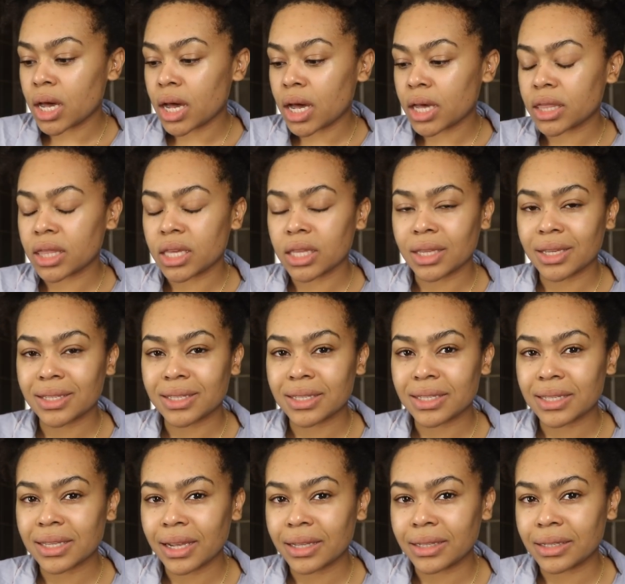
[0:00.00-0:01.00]
I think there's a
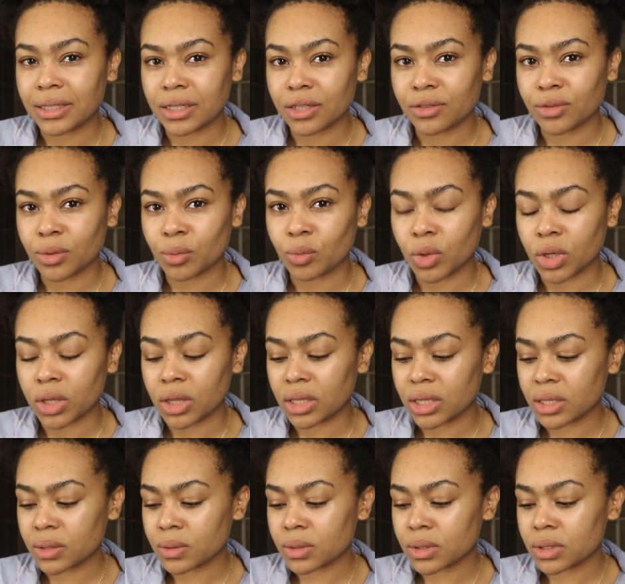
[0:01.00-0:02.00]
slightly different one.
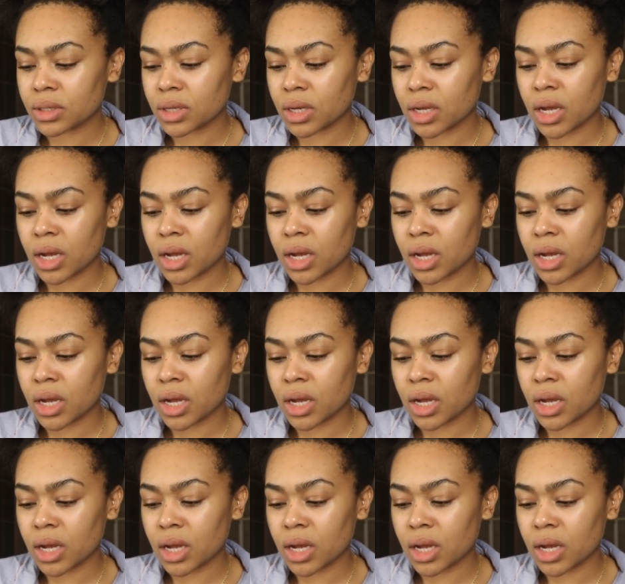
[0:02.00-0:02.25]
This one's